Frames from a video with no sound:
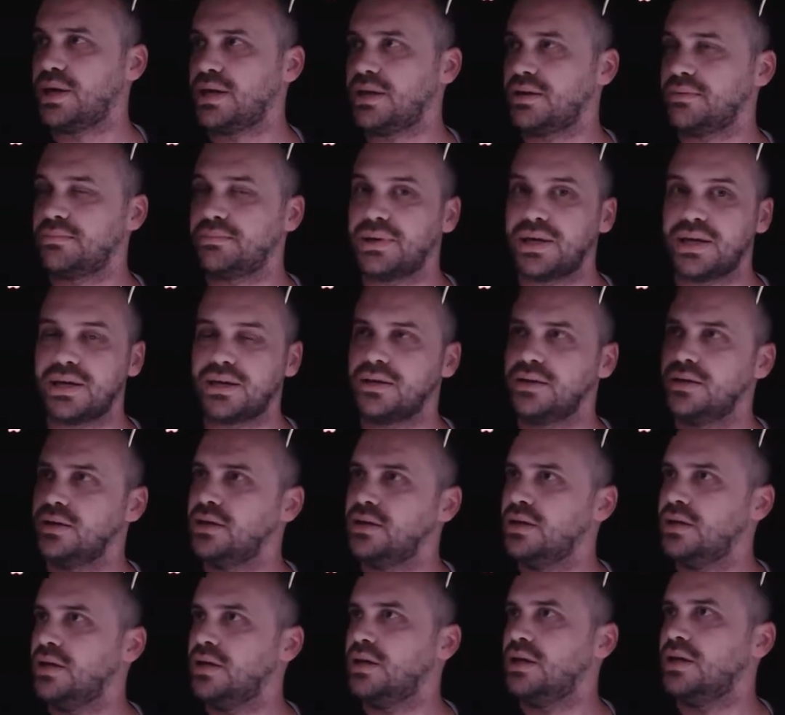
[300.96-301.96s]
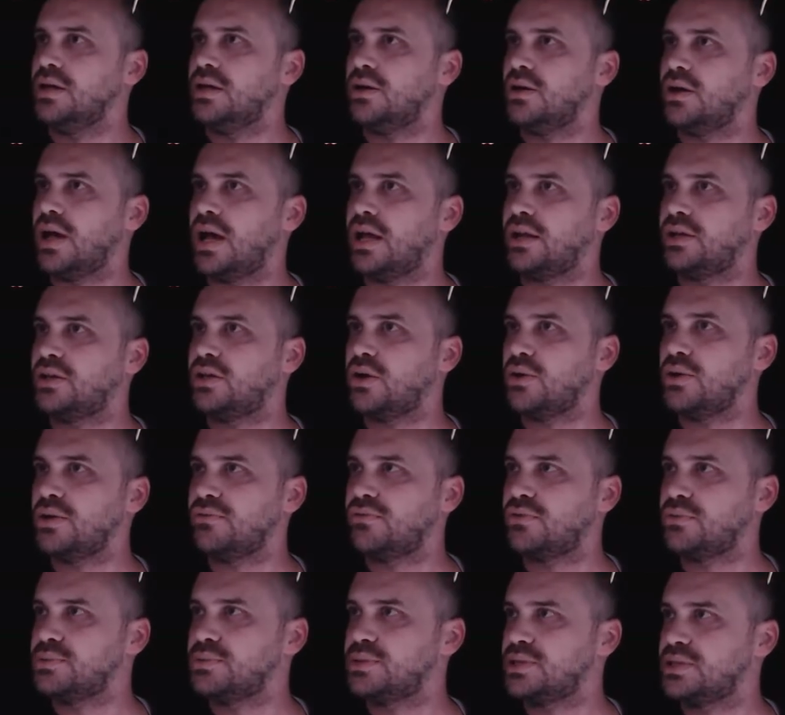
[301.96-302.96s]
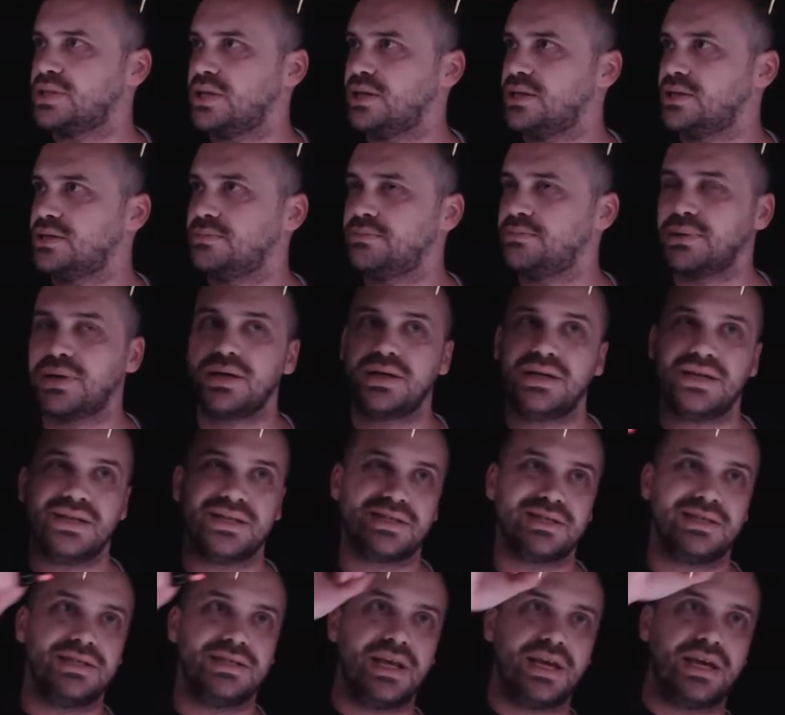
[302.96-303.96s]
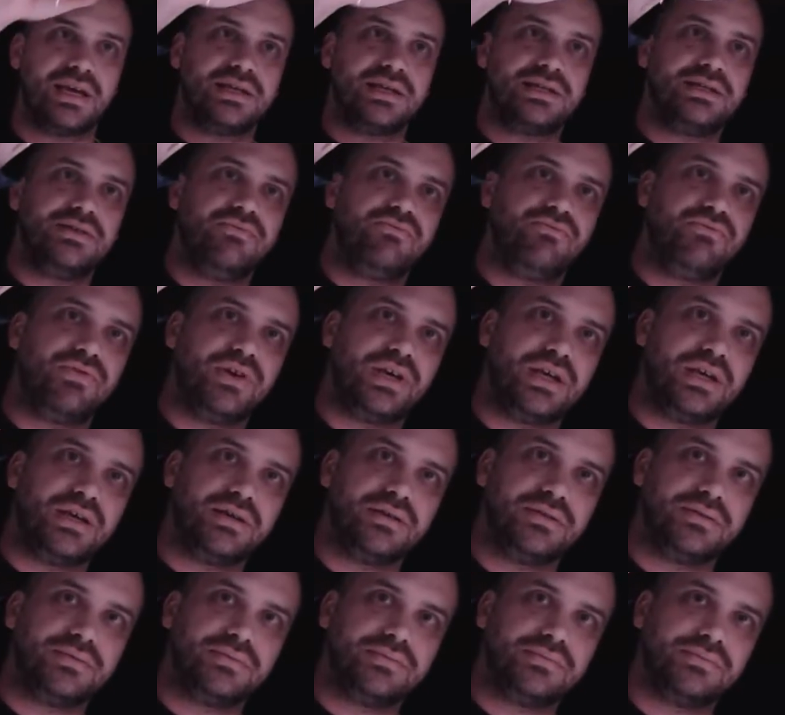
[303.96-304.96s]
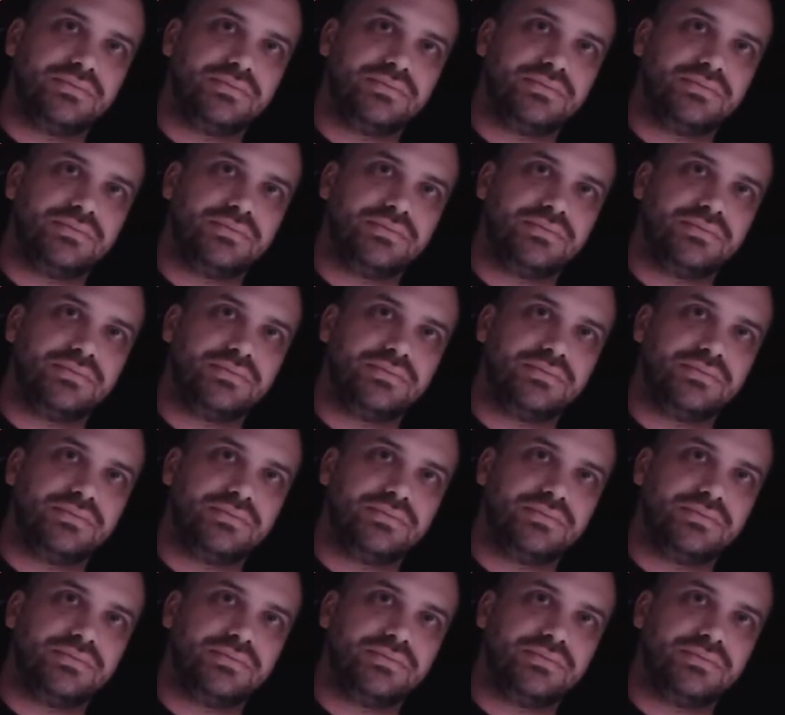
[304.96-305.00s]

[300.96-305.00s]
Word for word: P to B. And going from C to B is negative V